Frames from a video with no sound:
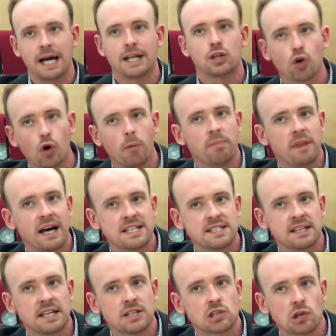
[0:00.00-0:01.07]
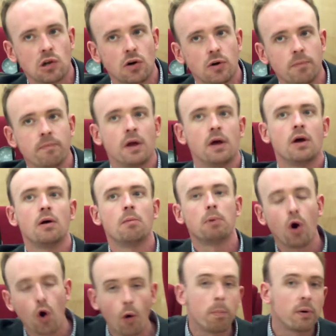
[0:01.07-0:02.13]
adopt that state's law,
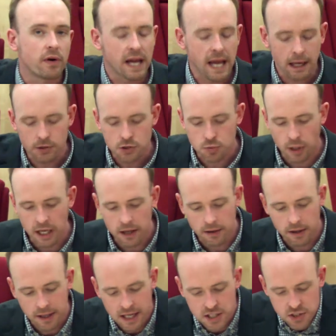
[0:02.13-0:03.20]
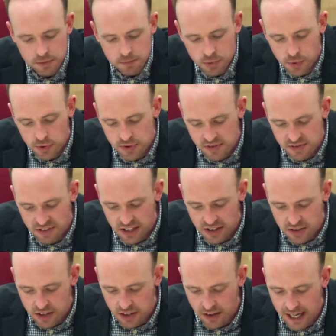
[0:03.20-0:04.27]
but operate elsewhere, and that's an important
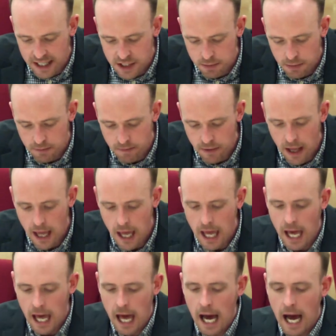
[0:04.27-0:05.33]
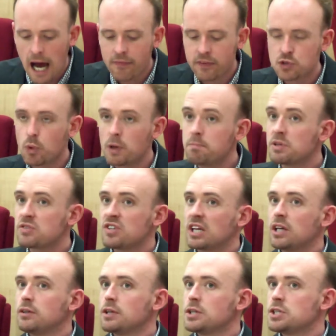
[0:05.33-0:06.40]
thing to grasp. And there's one
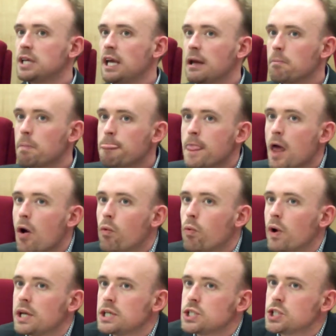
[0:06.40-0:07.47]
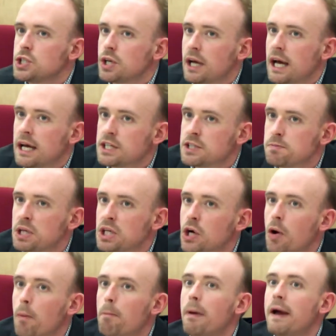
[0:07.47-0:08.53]
particular state which has
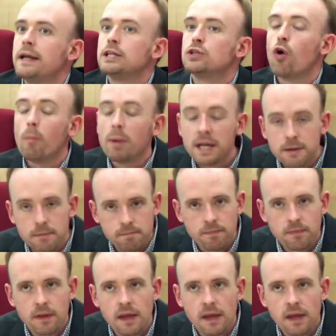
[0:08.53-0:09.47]
become dominant